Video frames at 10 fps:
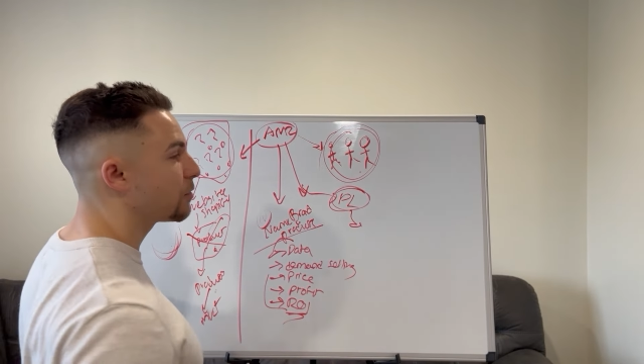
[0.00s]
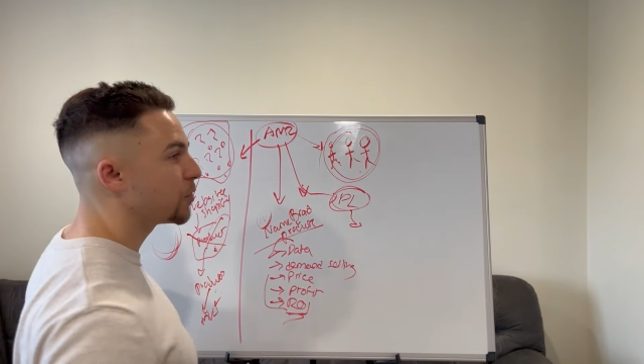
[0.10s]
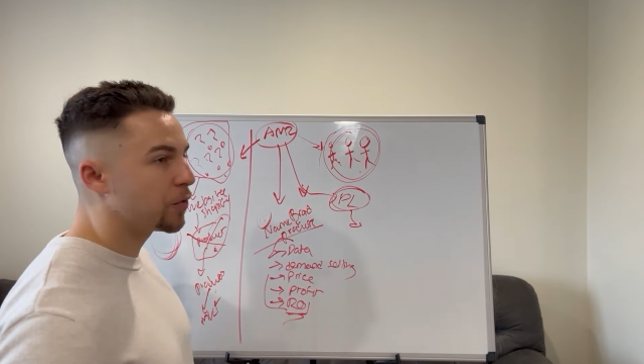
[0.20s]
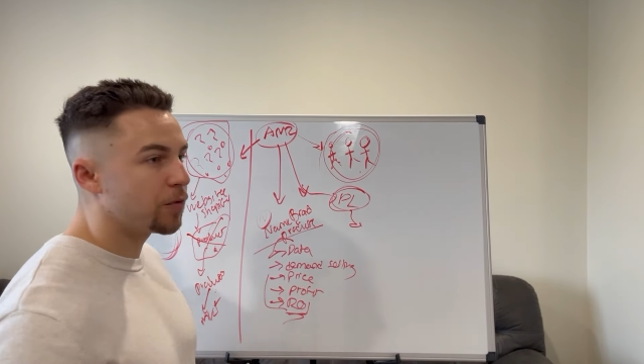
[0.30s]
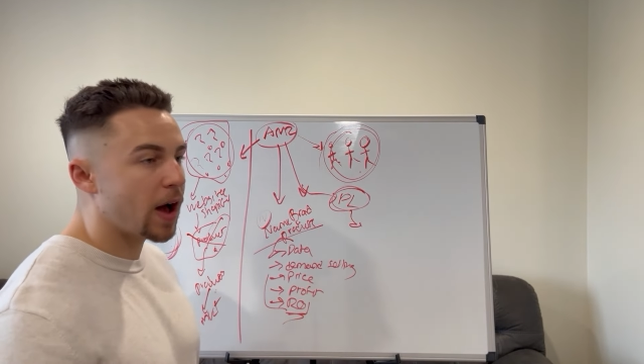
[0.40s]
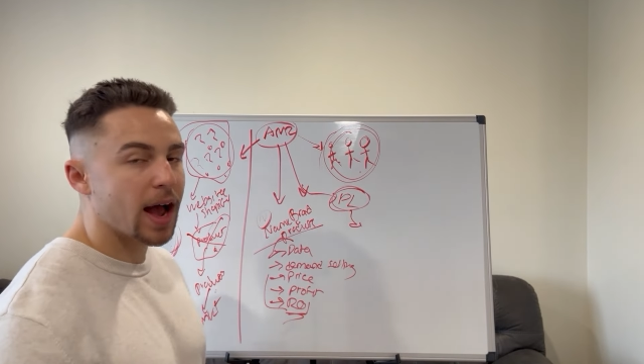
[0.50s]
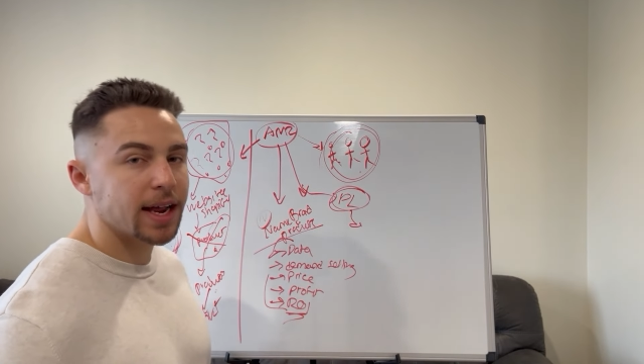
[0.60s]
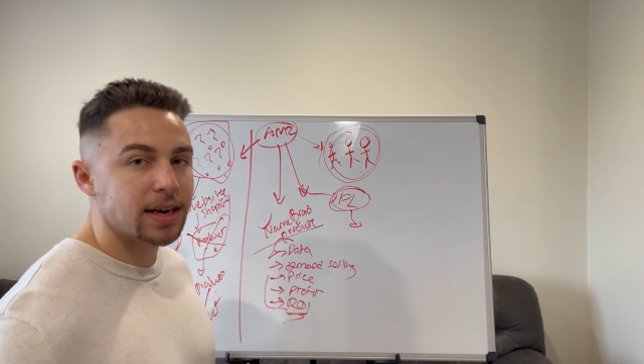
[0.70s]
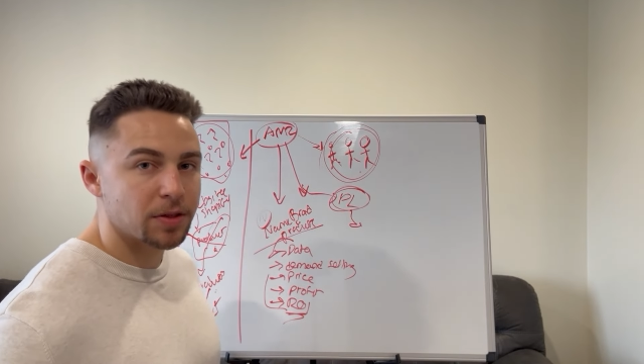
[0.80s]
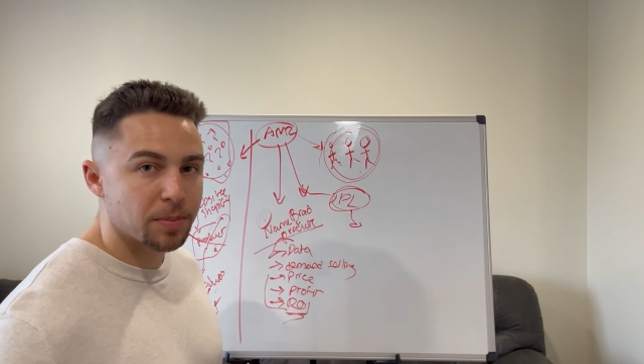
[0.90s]
to
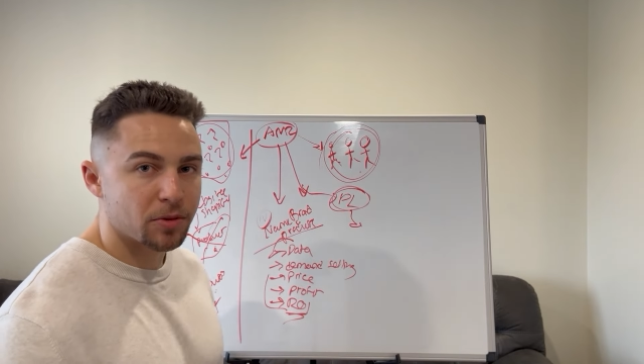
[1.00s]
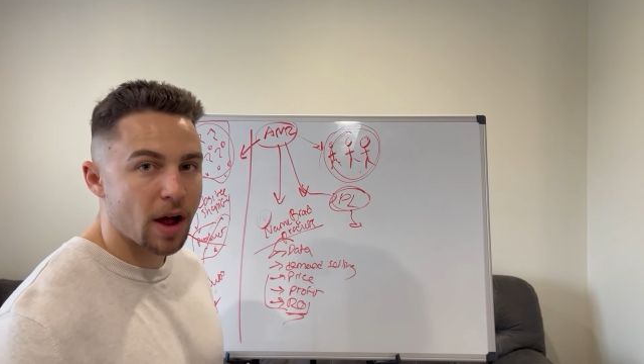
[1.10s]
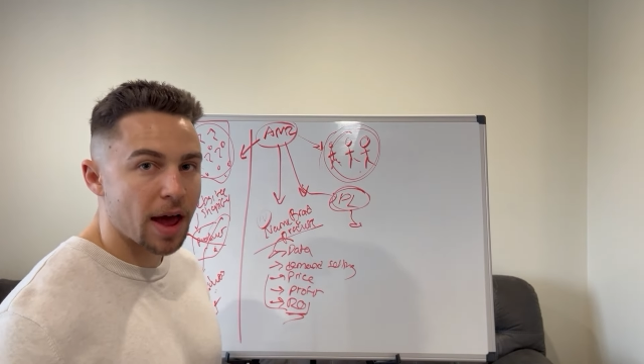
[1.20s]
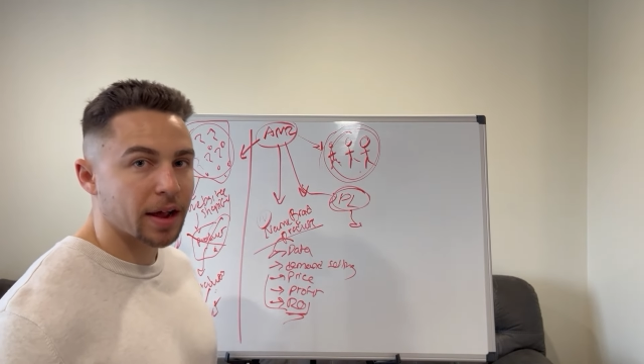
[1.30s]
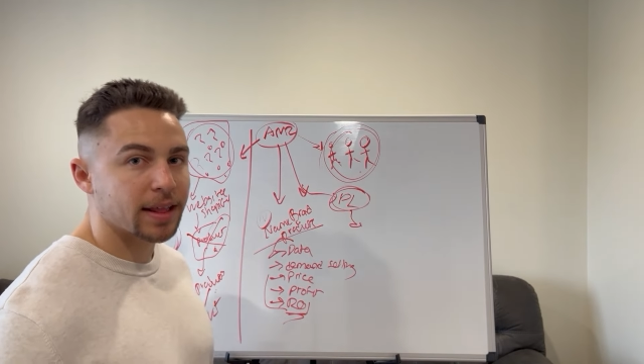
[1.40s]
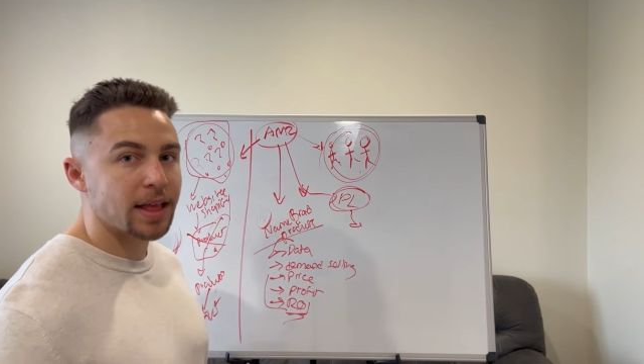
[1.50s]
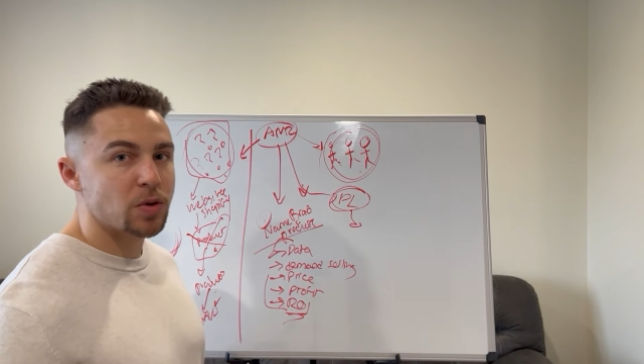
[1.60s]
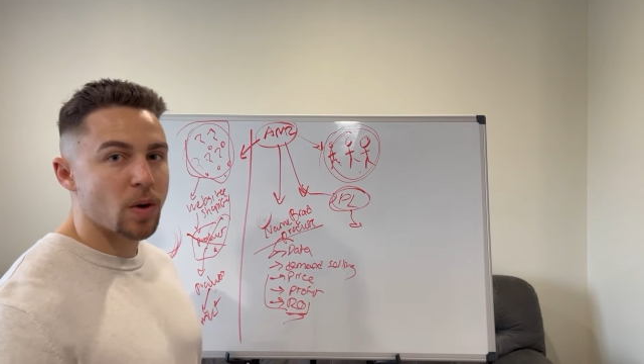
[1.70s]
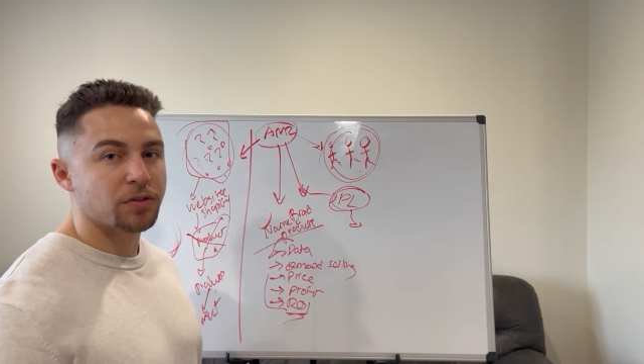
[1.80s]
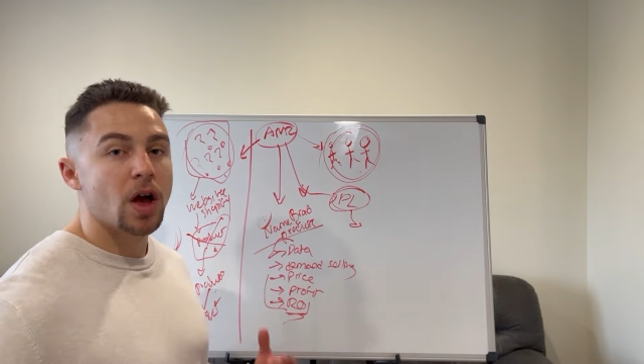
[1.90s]
find the product and
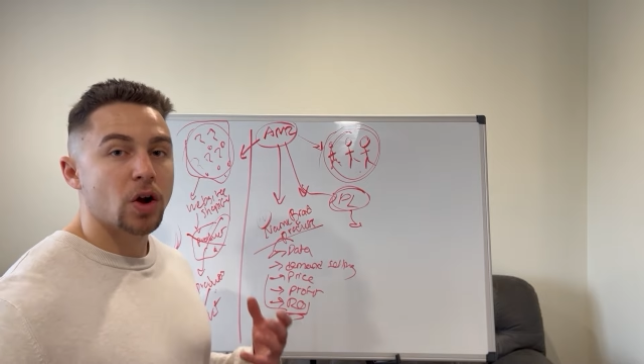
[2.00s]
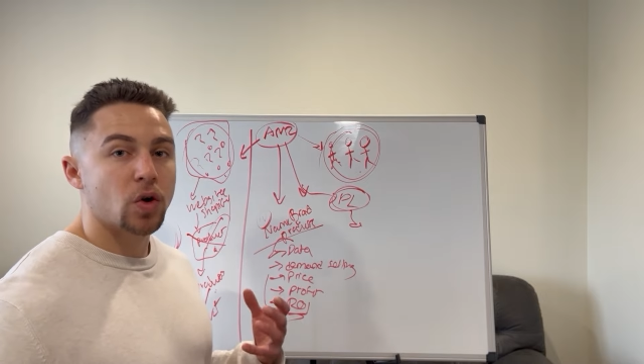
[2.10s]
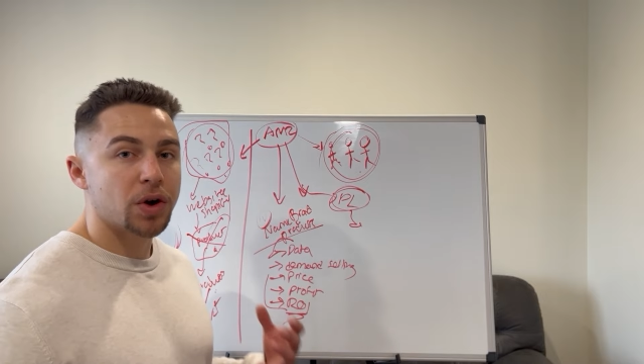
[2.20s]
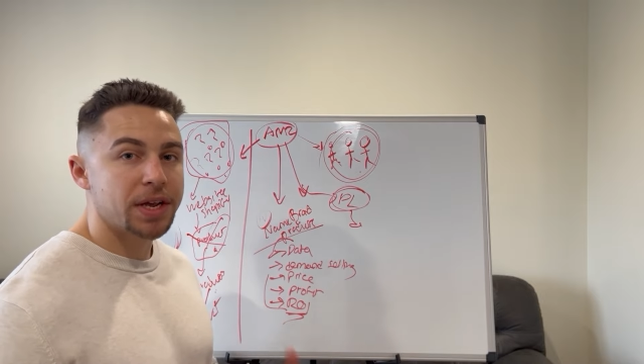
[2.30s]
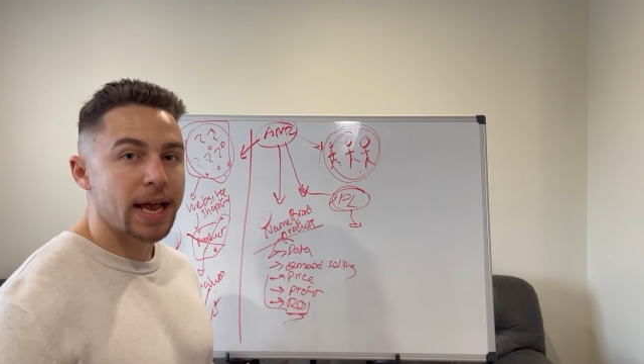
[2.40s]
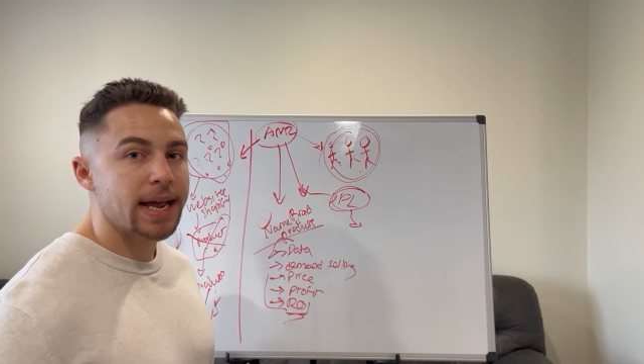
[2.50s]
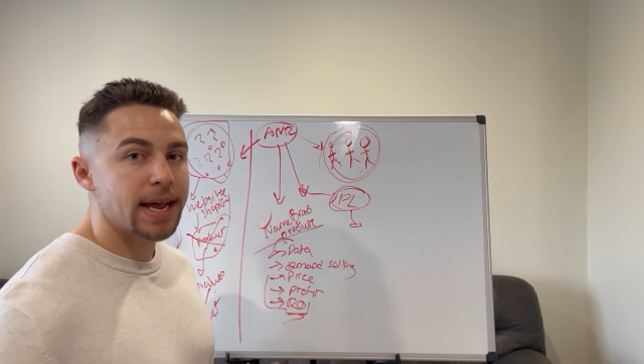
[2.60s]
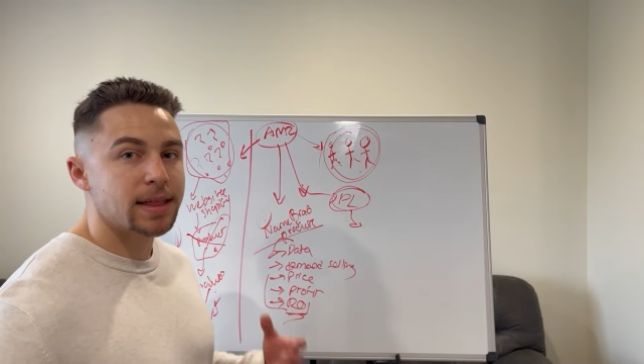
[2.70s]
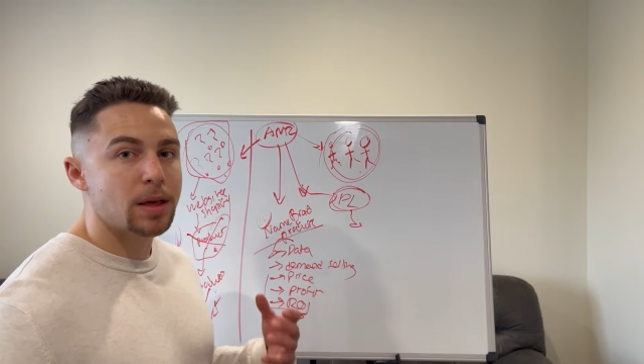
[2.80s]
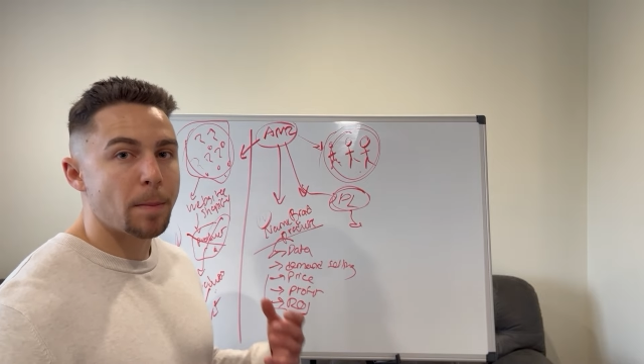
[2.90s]
you have to create